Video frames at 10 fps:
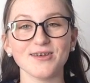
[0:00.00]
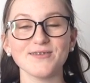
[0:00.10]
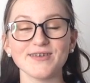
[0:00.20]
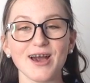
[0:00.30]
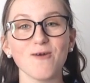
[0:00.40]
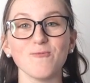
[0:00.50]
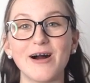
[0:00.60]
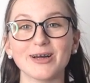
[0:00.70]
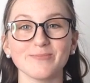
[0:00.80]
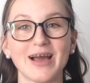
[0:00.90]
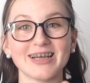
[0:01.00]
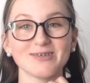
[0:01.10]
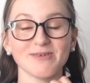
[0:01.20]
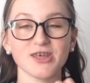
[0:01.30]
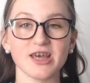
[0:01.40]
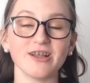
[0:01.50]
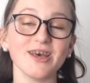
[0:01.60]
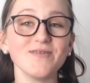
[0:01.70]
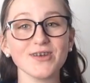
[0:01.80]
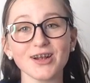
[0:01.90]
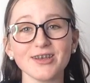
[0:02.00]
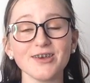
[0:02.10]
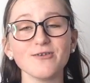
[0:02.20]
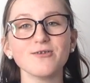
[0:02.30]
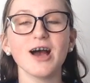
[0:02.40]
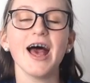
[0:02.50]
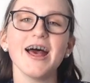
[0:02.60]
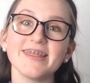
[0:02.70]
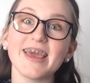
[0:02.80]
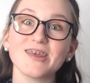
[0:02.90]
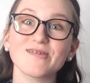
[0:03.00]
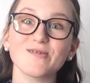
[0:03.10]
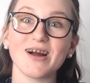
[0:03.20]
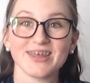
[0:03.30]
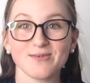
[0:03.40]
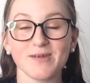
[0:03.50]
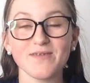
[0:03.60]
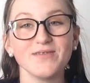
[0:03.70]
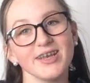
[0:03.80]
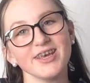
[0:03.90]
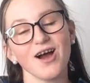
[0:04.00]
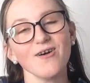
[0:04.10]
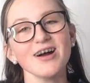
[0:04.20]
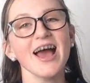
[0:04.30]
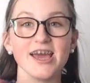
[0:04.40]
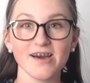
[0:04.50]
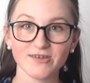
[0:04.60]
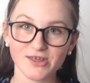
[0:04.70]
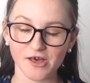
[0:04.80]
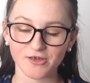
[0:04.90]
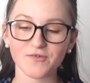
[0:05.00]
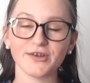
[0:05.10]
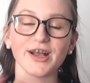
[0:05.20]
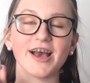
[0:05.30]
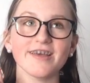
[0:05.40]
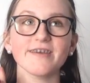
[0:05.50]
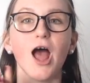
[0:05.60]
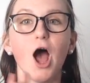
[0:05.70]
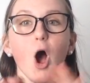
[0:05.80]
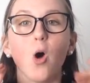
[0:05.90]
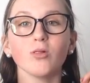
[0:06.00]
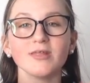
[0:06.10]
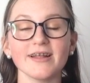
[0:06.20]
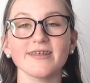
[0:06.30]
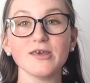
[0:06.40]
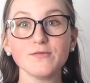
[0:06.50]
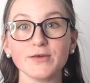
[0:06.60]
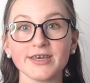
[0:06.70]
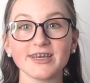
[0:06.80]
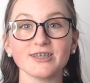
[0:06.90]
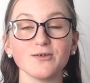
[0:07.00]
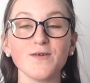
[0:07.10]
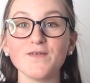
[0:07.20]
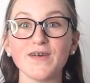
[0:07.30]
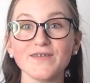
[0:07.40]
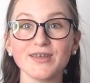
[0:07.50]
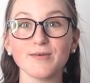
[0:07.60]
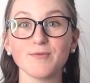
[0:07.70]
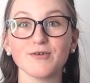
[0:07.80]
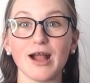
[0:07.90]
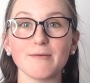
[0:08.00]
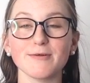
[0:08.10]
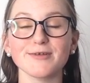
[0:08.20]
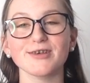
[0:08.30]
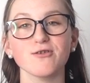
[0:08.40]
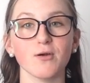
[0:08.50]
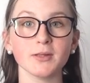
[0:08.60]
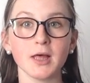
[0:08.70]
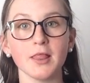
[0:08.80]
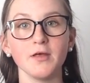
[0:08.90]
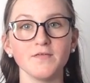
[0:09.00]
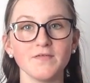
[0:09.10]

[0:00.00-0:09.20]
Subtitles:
Sophia, welcome back to my channel. If you're new, thanks for watching my video. I have a challenge for you guys. Let's see if we can get to 50 subscribers to join the